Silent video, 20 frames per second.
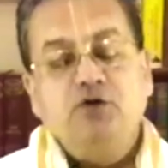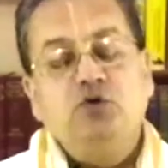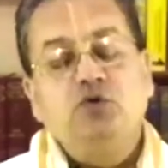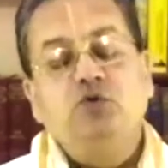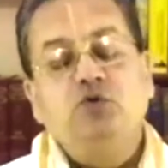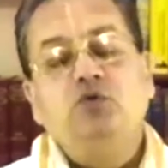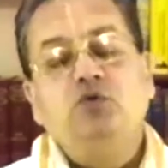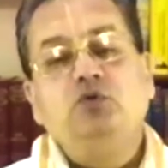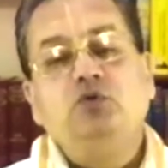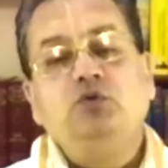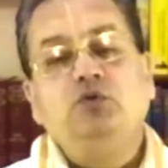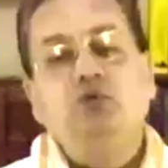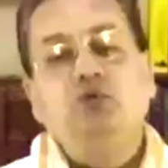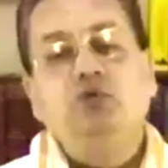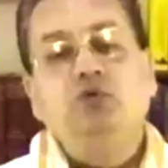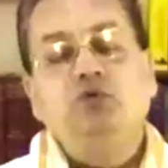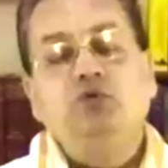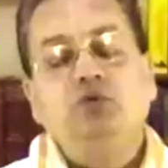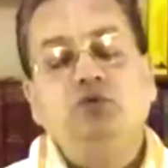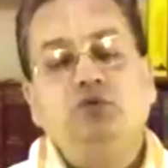
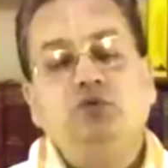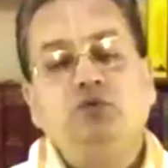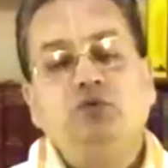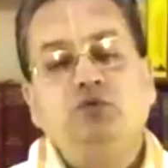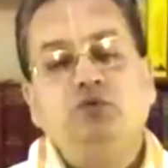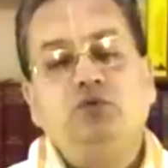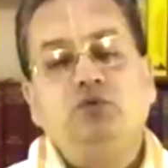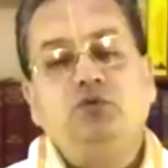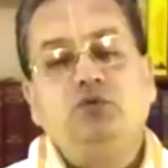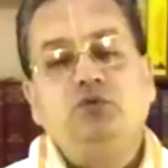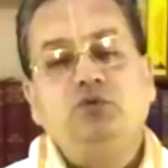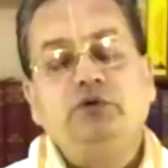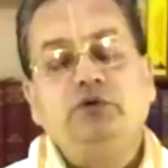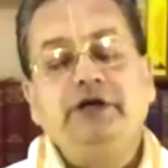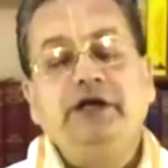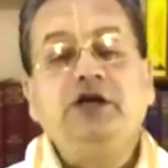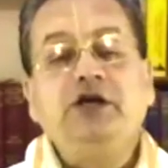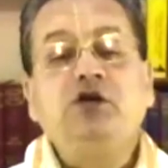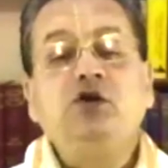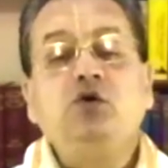who
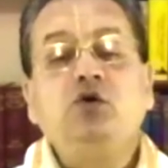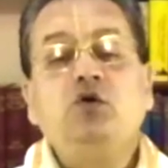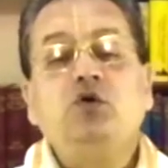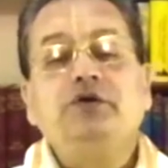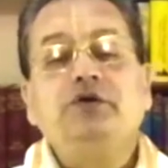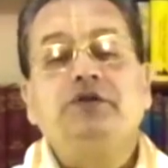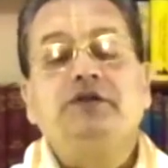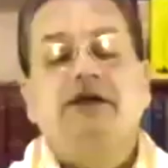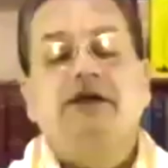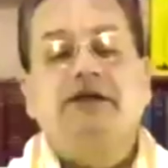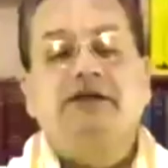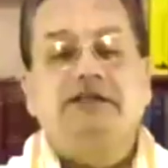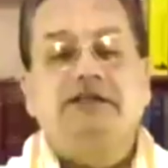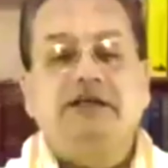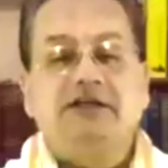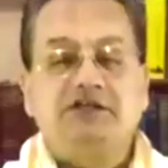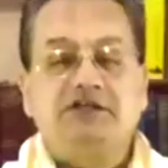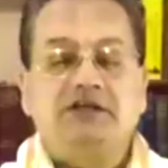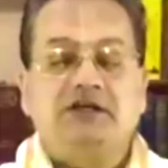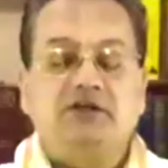ignore their
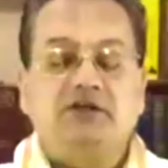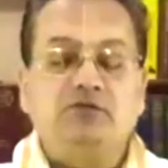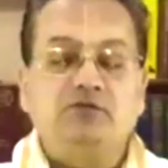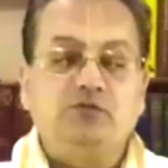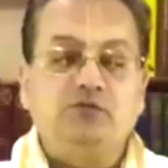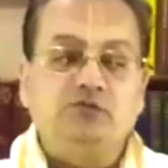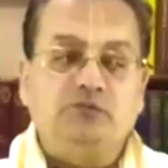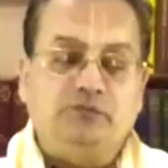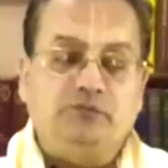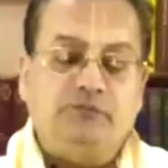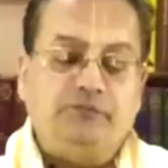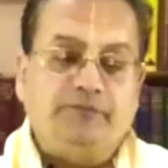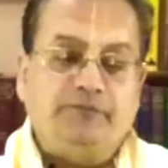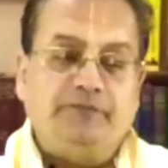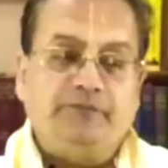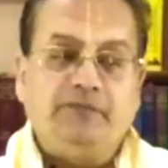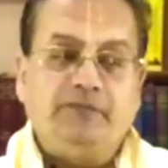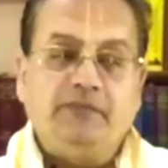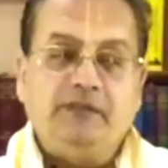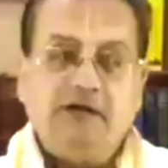Diksha Guru
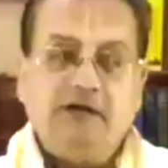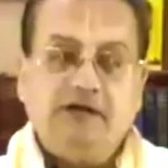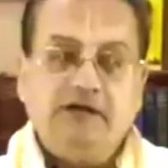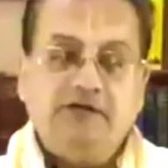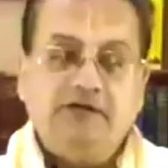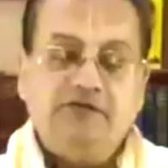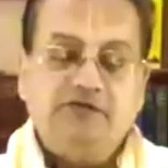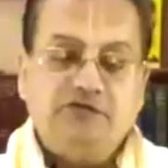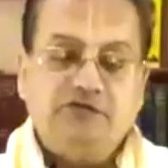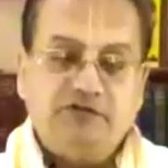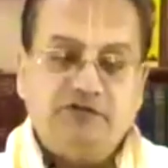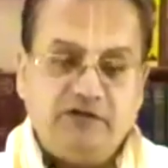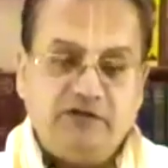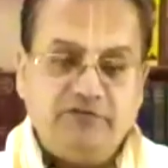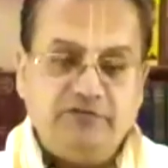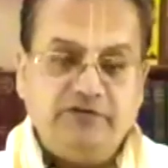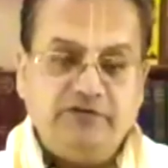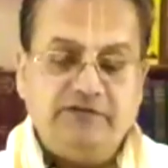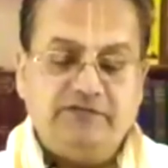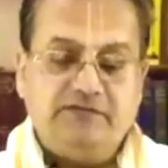
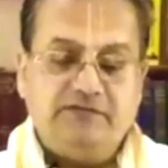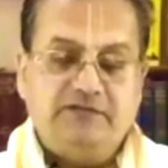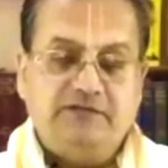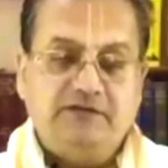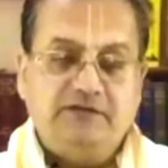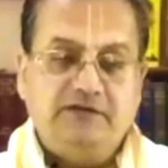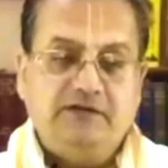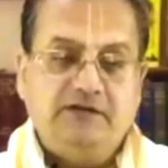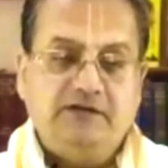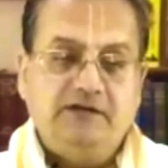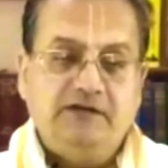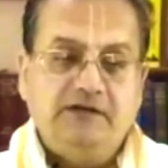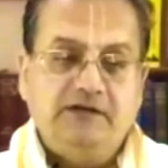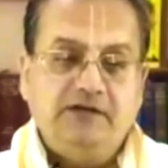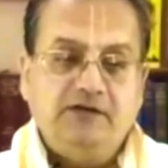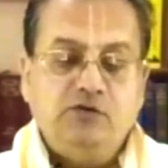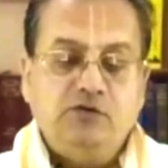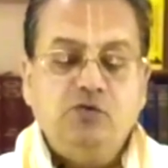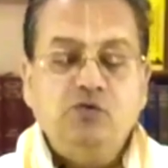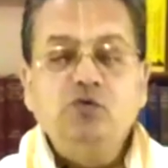service,
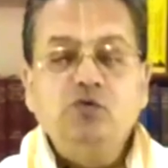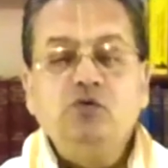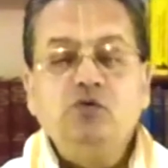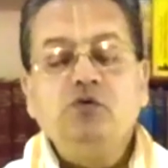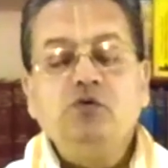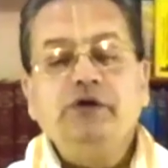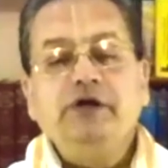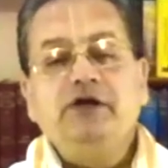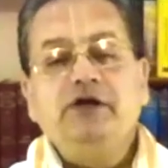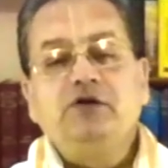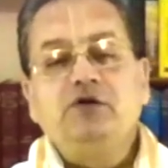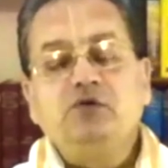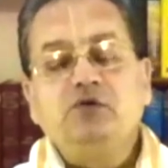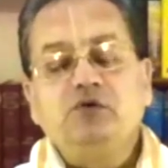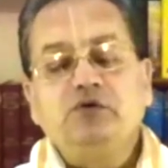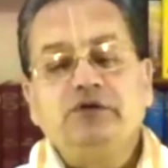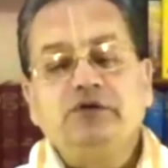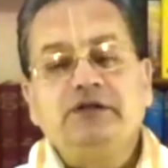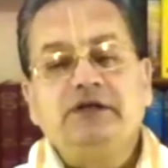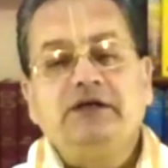who
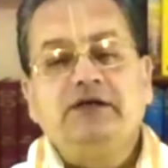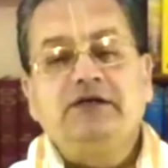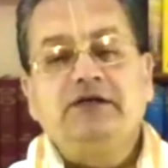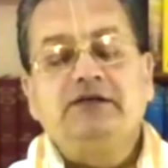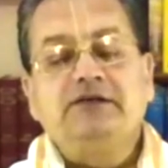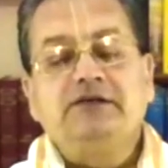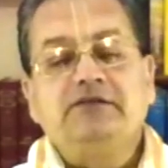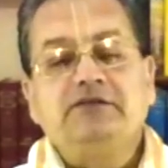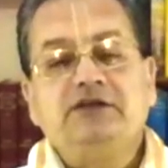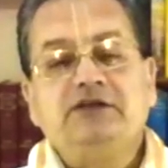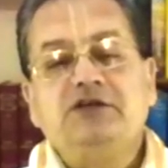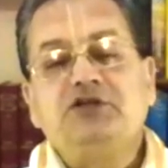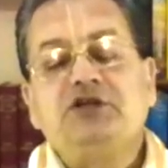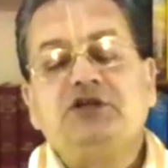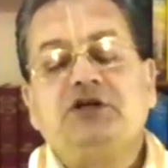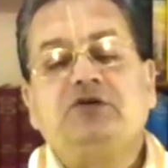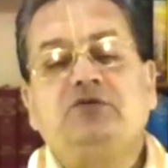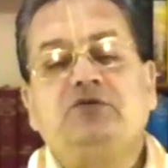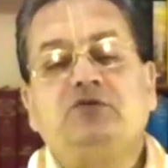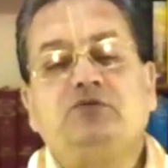ignore their
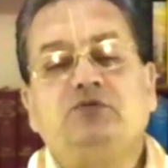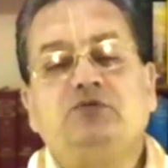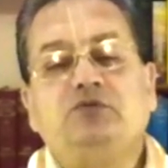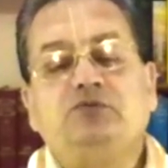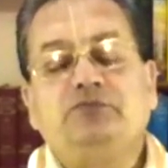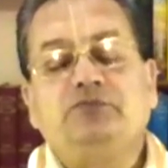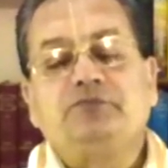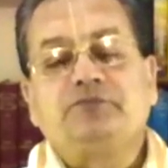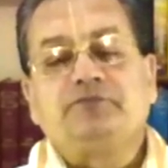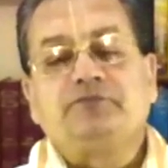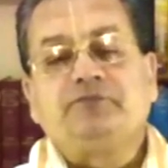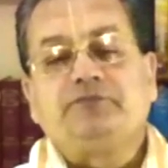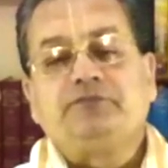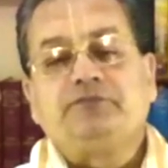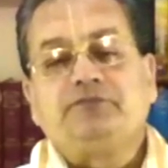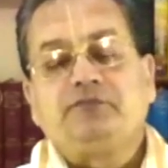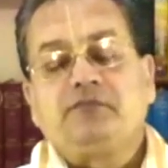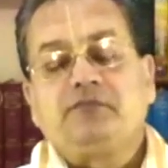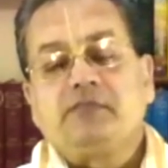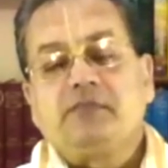Diksha Guru
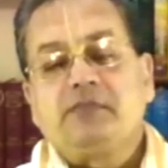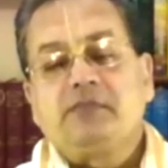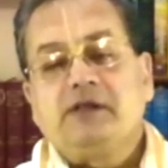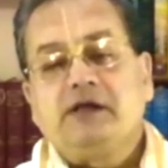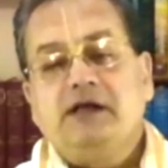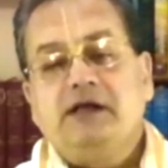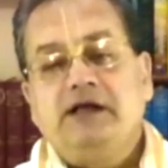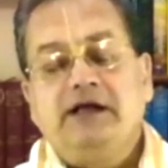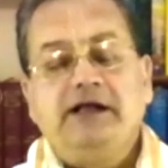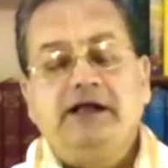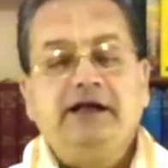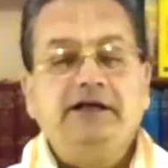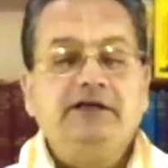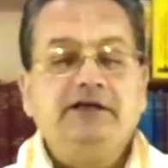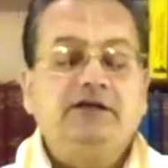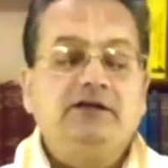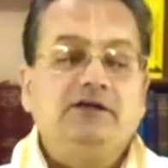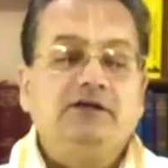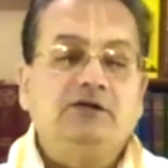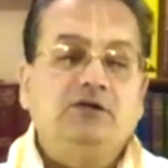
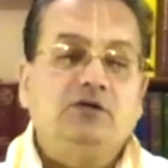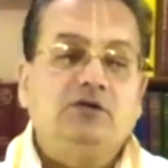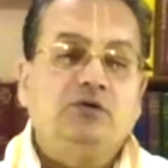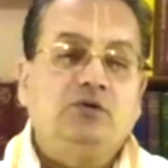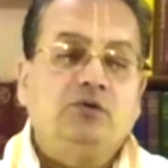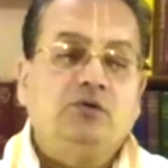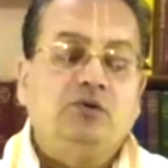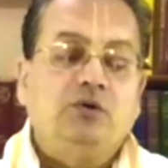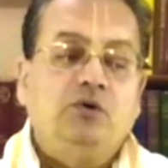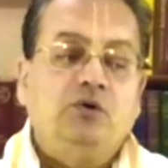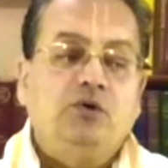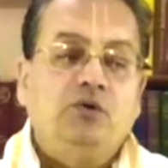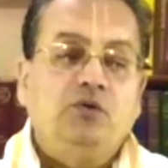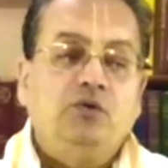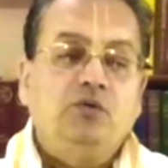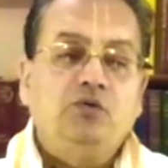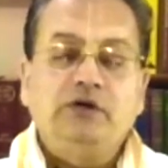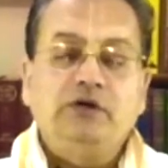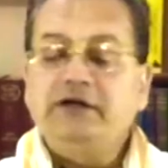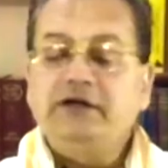and
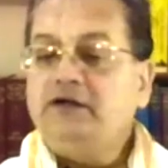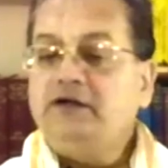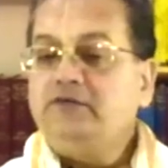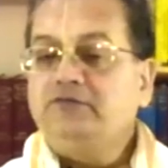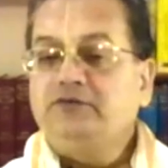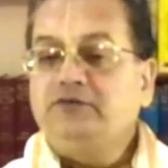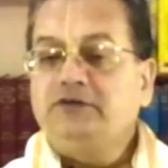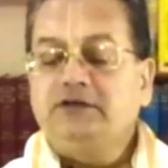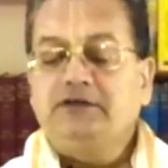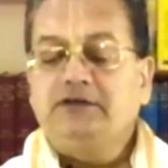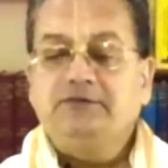who run after